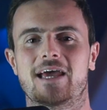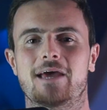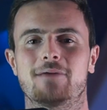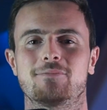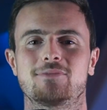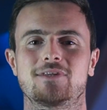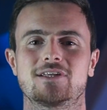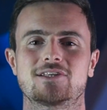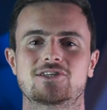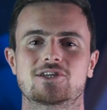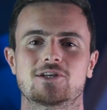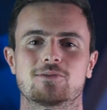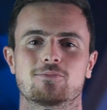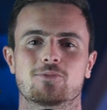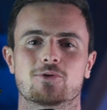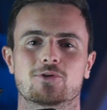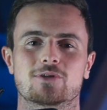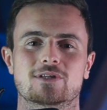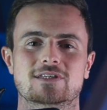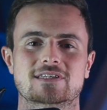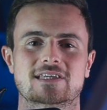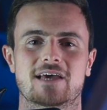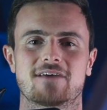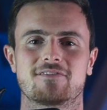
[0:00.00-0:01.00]
empty gin
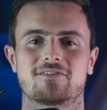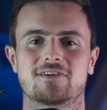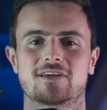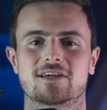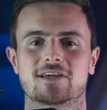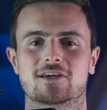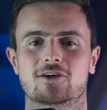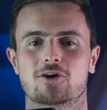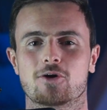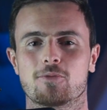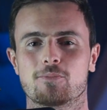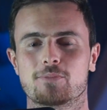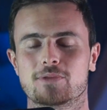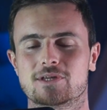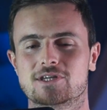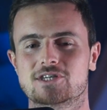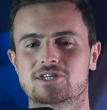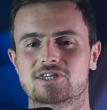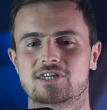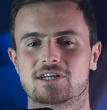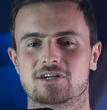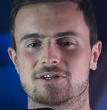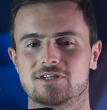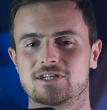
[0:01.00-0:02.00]
bottles, having accomplished
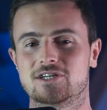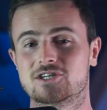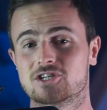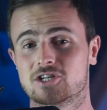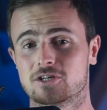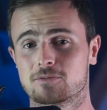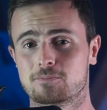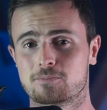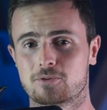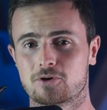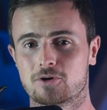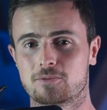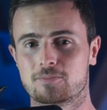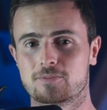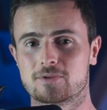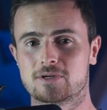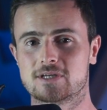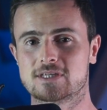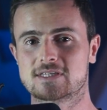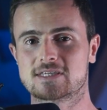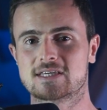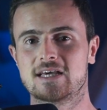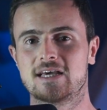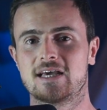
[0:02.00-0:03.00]
their initial
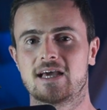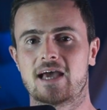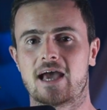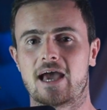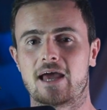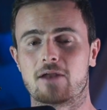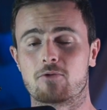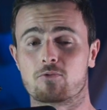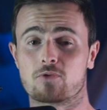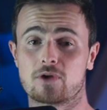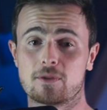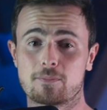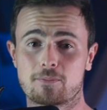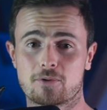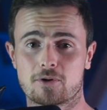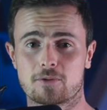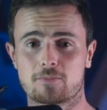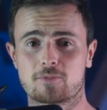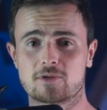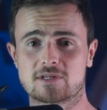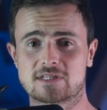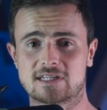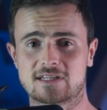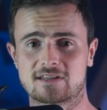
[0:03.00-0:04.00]
purpose and
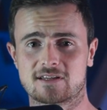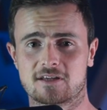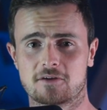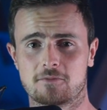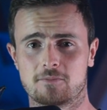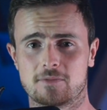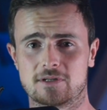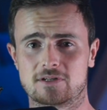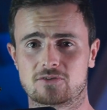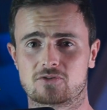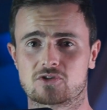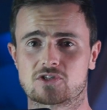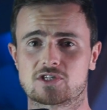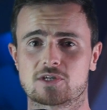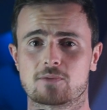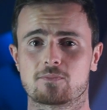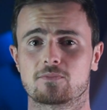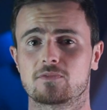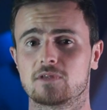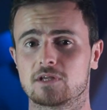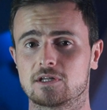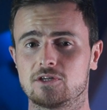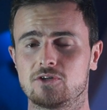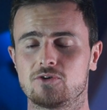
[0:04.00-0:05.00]
repurposing them into
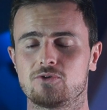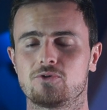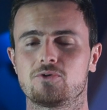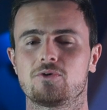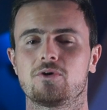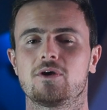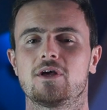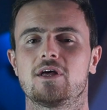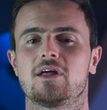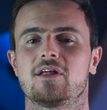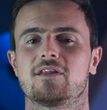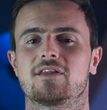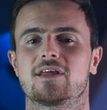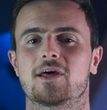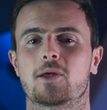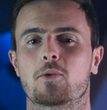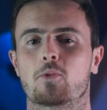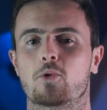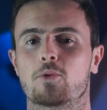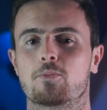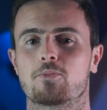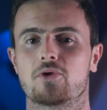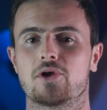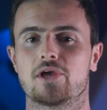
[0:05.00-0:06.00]
something new that
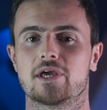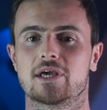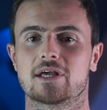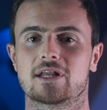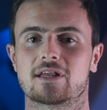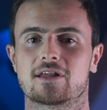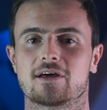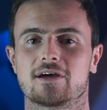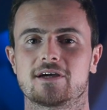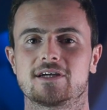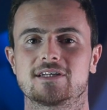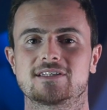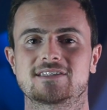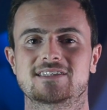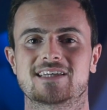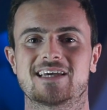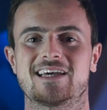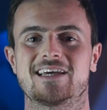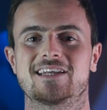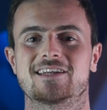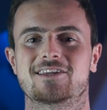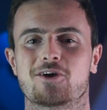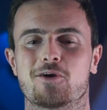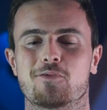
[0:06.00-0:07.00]
would bring light
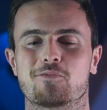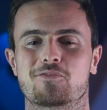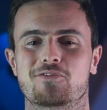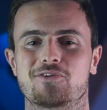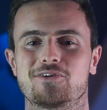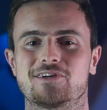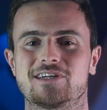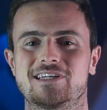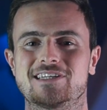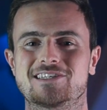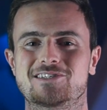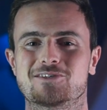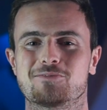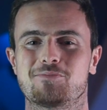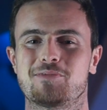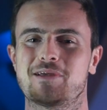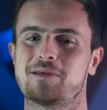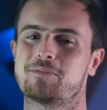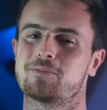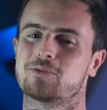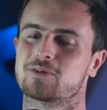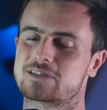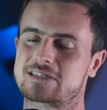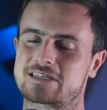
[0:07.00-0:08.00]
and comfort into
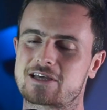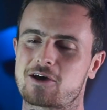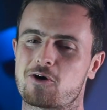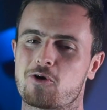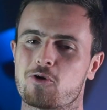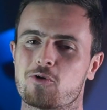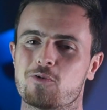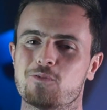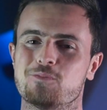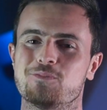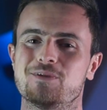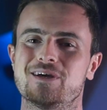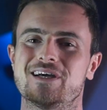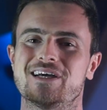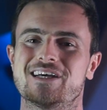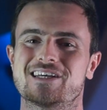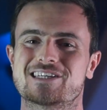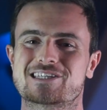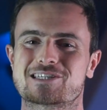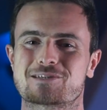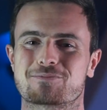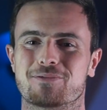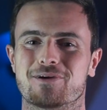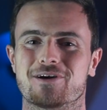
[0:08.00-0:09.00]
people's home
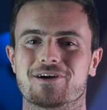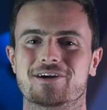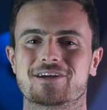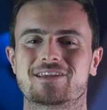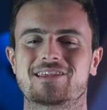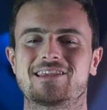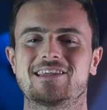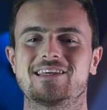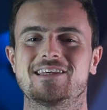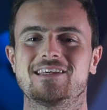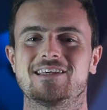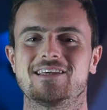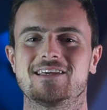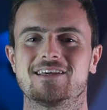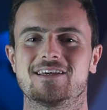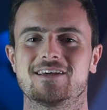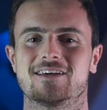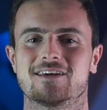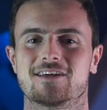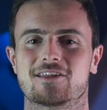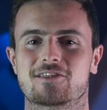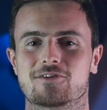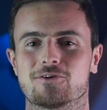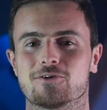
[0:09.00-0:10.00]
sparked the
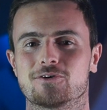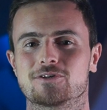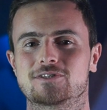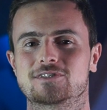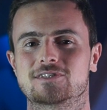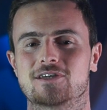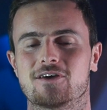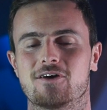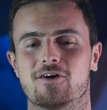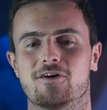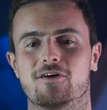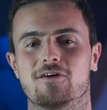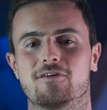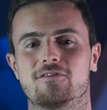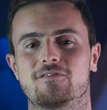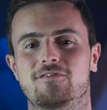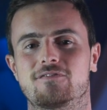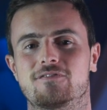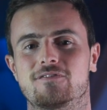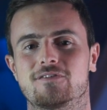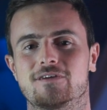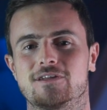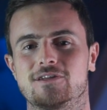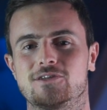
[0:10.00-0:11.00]
thought of
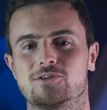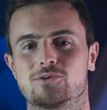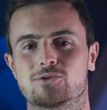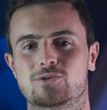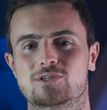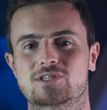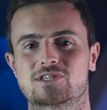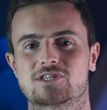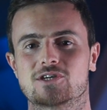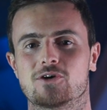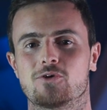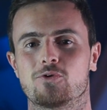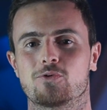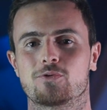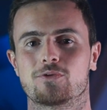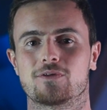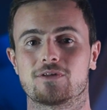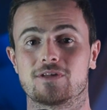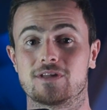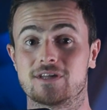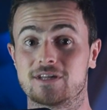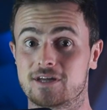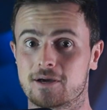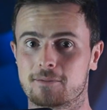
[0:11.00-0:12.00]
a new soul
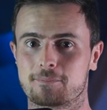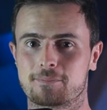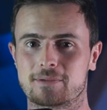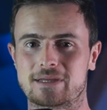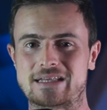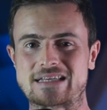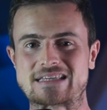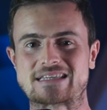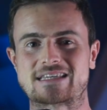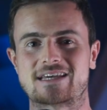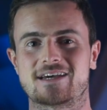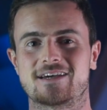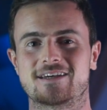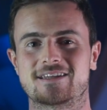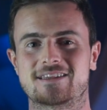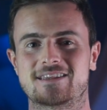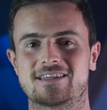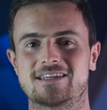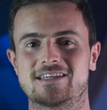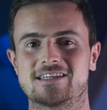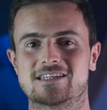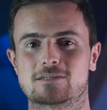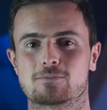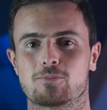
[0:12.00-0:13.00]
lit up inside
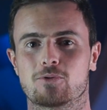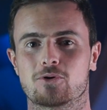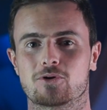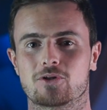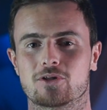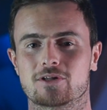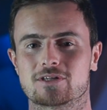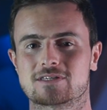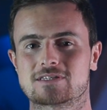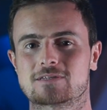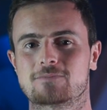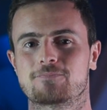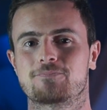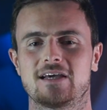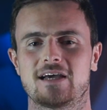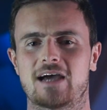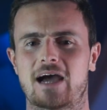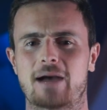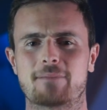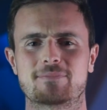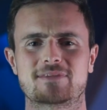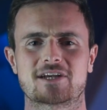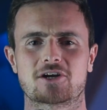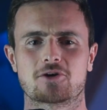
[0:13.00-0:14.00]
these bottles.
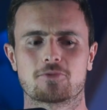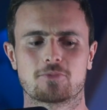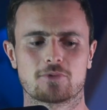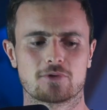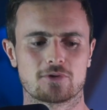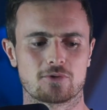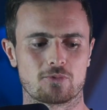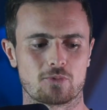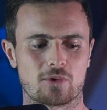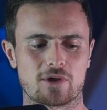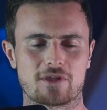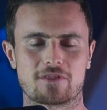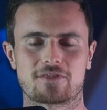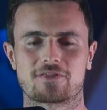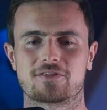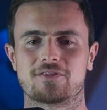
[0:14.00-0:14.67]
I'm terrible with